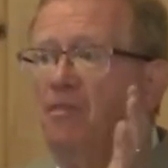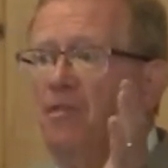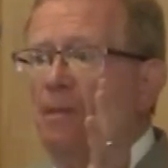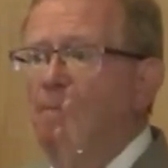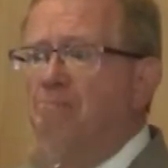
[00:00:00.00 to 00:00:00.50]

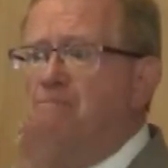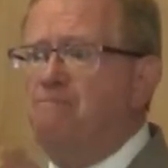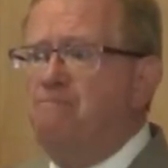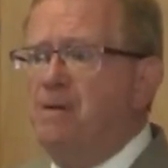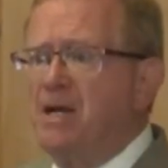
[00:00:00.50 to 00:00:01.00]
the
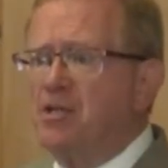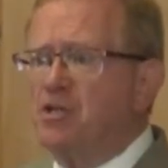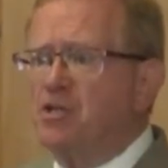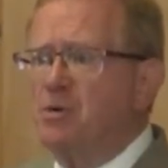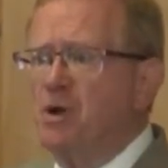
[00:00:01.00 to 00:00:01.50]

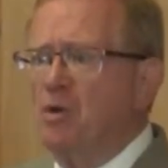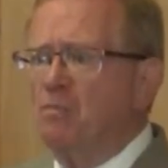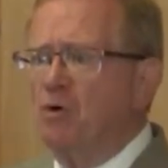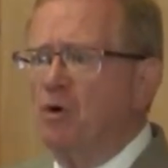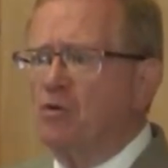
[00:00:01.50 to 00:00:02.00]
best
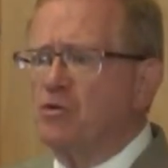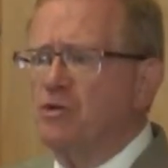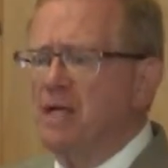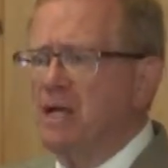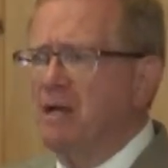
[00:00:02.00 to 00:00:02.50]

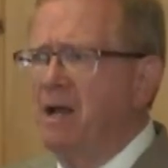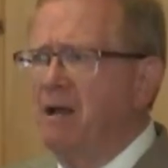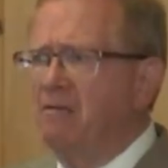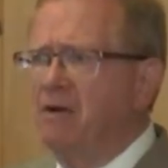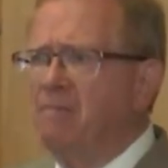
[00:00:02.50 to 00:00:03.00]
person in
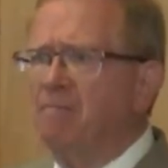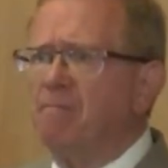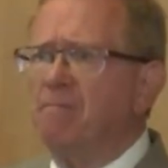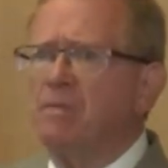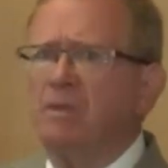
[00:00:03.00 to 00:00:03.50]
heaven
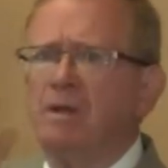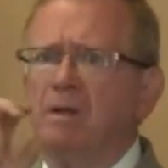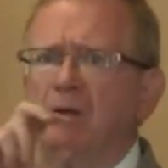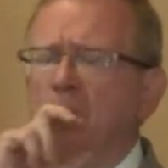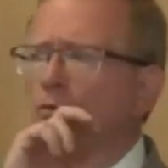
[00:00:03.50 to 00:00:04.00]

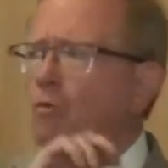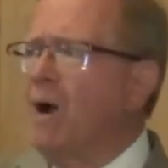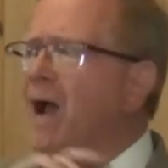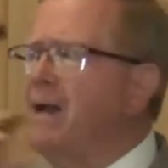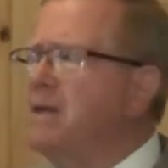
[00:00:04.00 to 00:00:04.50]

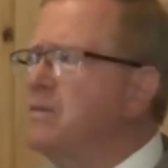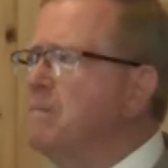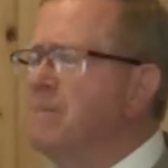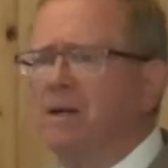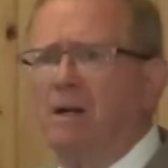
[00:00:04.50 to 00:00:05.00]
right in the
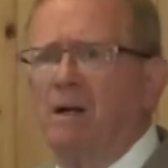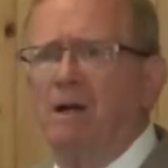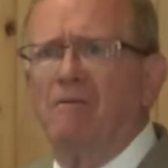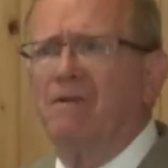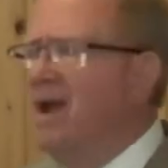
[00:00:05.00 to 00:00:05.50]
middle
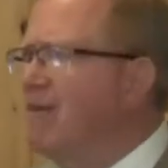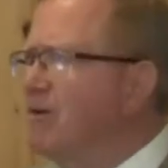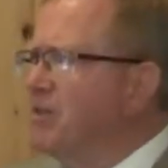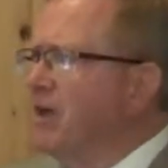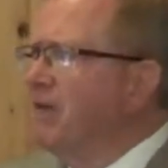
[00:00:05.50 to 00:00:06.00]
of
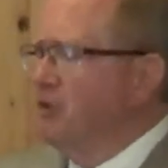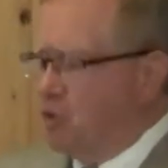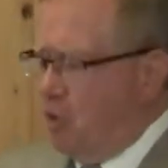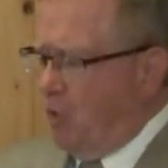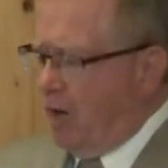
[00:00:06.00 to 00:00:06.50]
everything that's
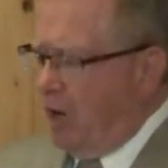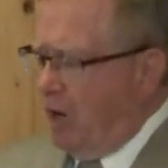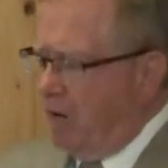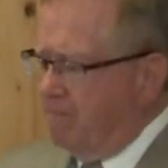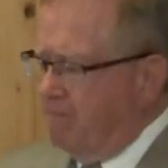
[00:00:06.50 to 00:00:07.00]
going
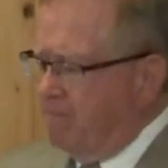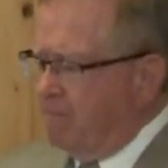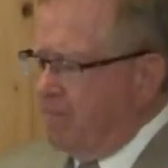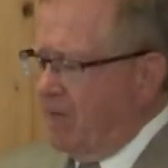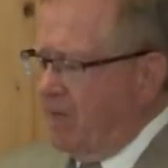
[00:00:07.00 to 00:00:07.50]
on,
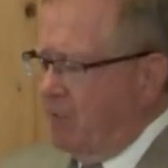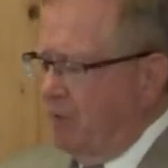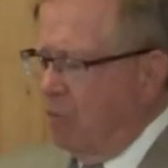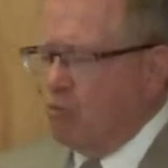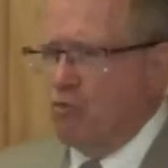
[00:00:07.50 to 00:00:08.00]

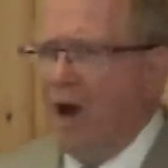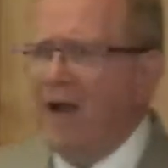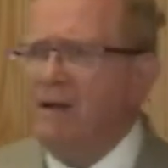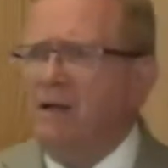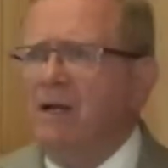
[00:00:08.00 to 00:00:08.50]

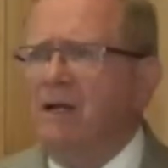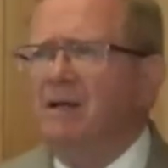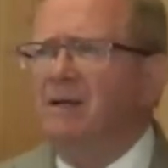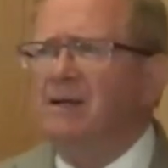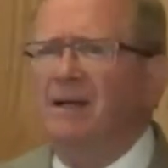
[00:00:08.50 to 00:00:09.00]
right
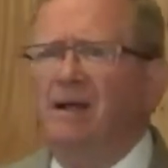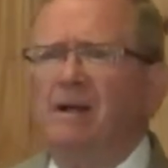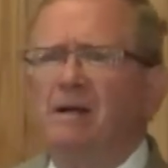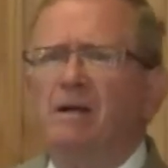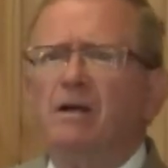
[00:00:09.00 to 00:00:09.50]

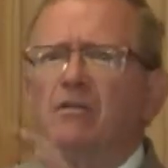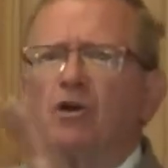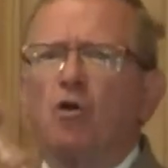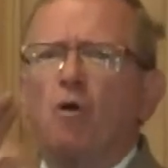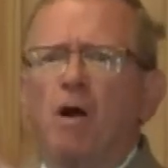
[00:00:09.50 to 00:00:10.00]
in the
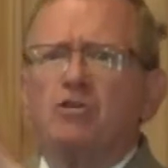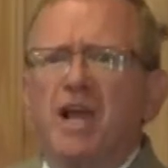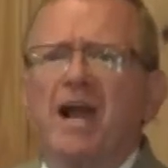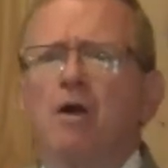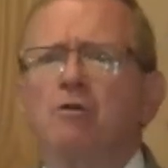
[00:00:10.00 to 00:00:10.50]

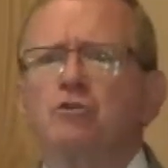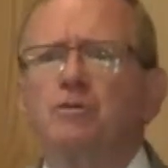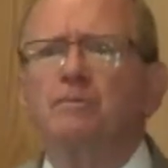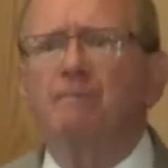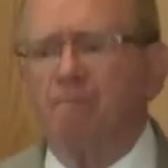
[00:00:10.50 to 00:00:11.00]
crosshairs.